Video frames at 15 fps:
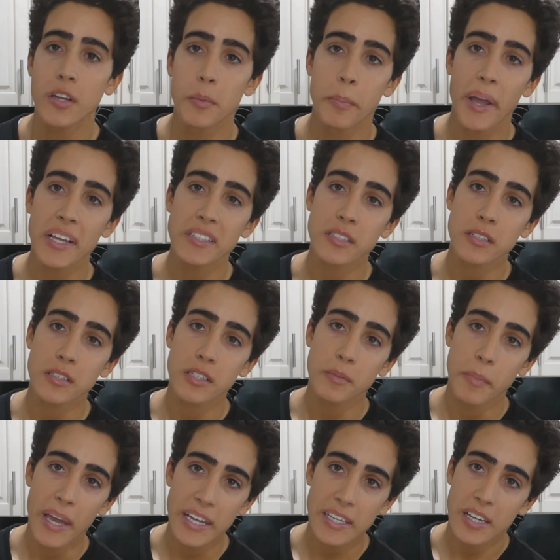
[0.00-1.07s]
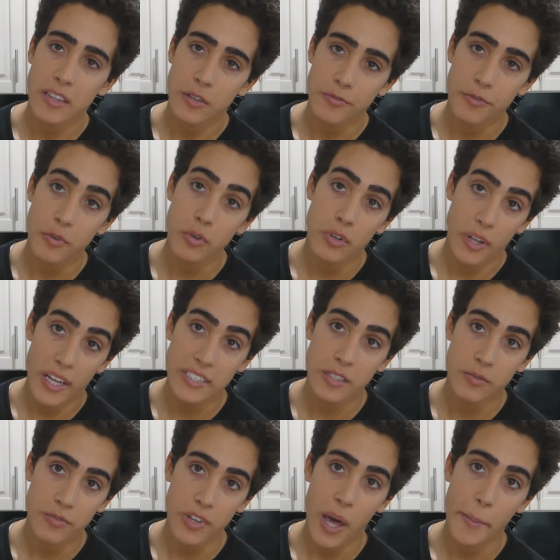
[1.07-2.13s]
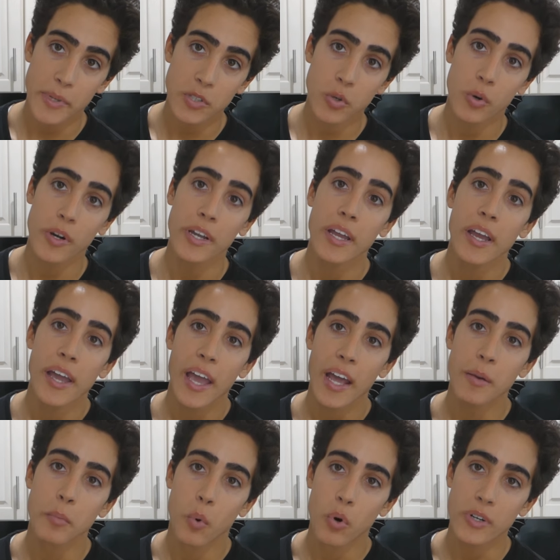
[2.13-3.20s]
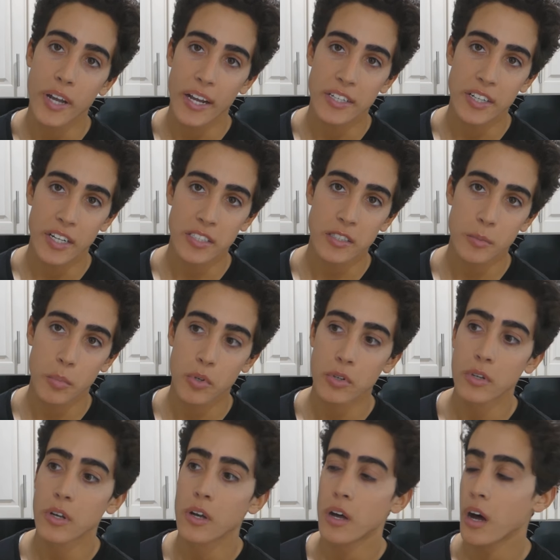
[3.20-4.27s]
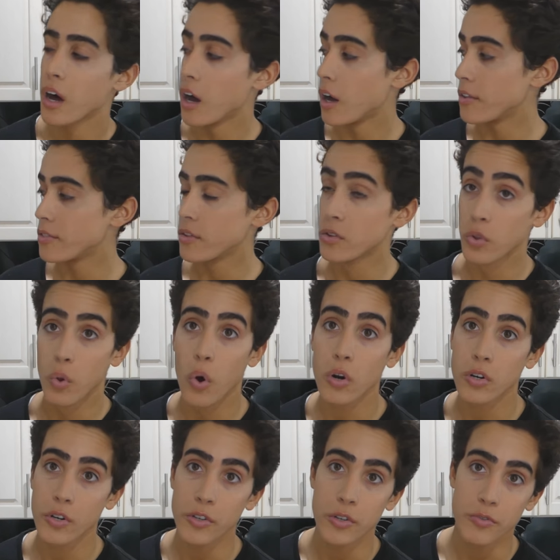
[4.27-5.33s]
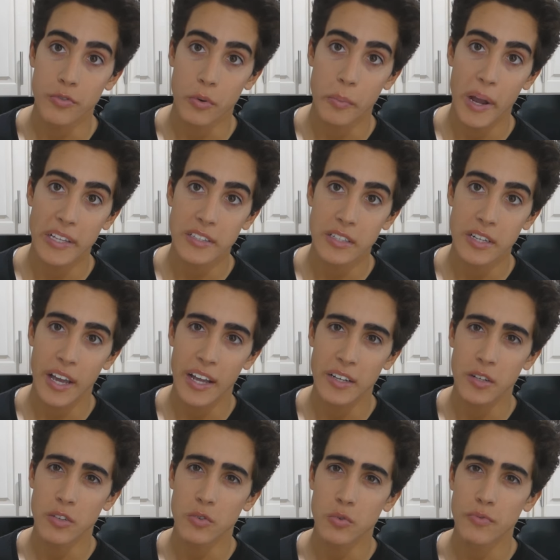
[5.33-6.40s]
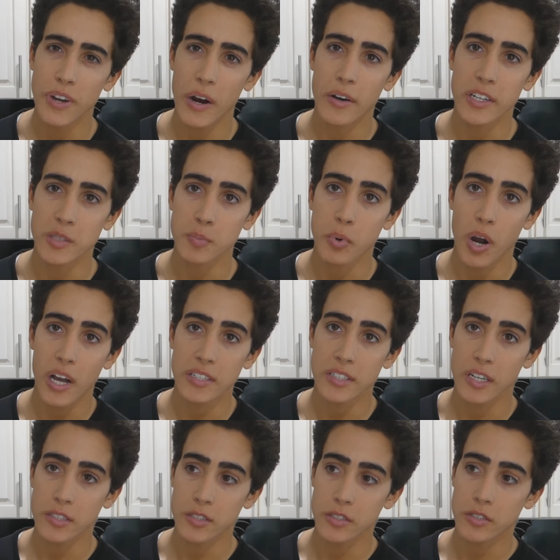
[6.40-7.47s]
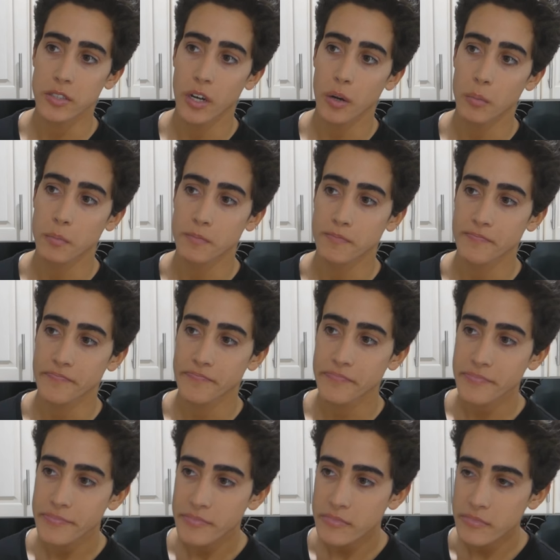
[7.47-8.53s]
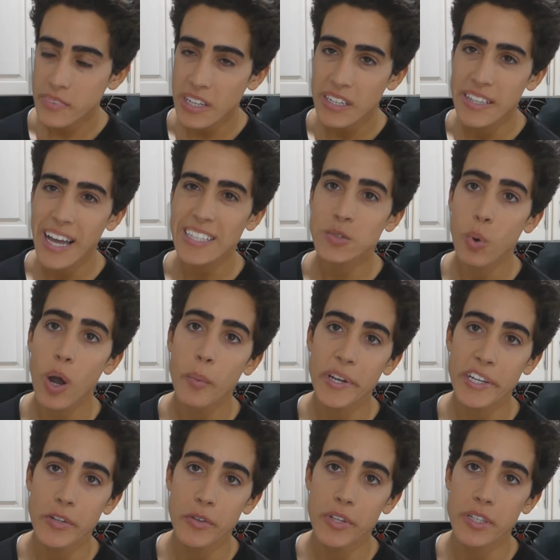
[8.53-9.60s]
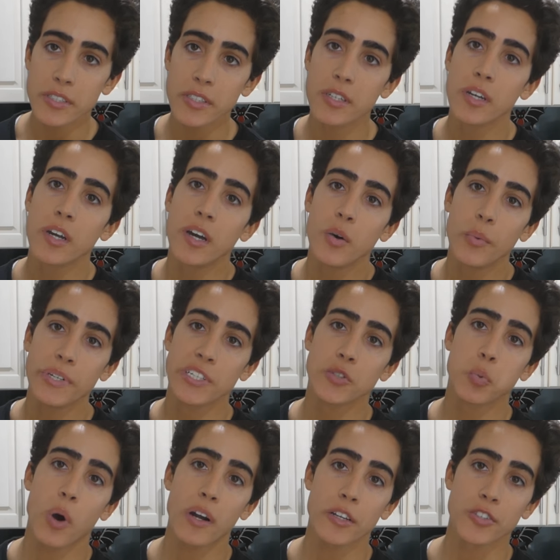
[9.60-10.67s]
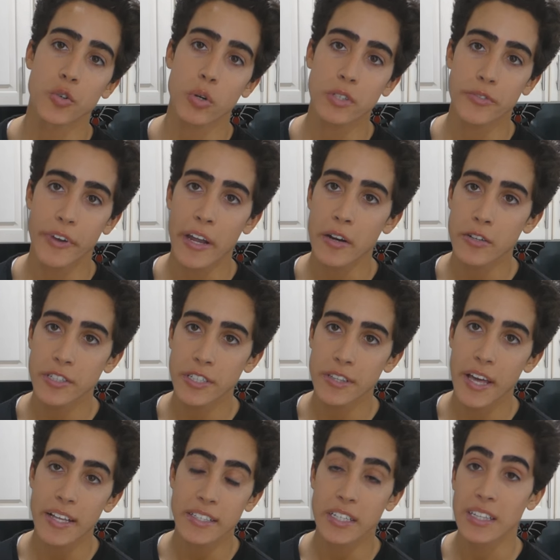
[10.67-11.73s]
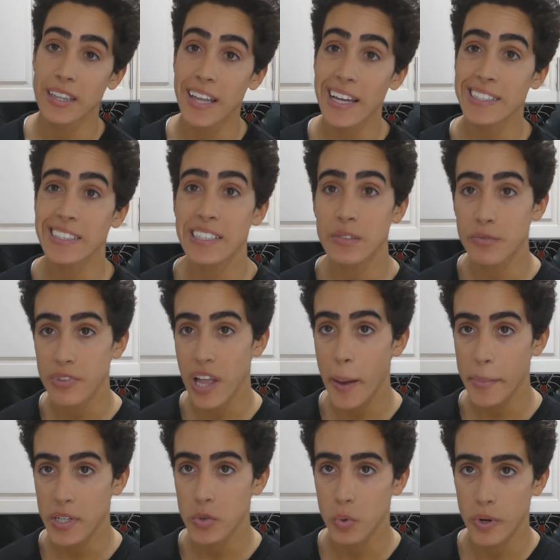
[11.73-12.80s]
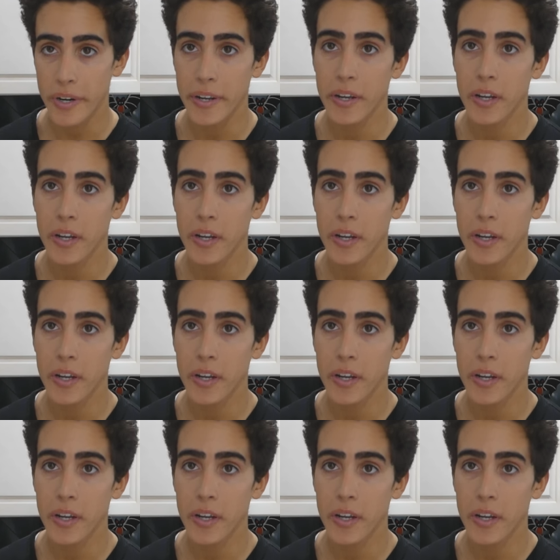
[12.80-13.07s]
you're basically making the food less inflammatory and more digestible uh, the longer you ferment it and through various processes. So that's why we do this. We just want a source of energy that's less inflammatory.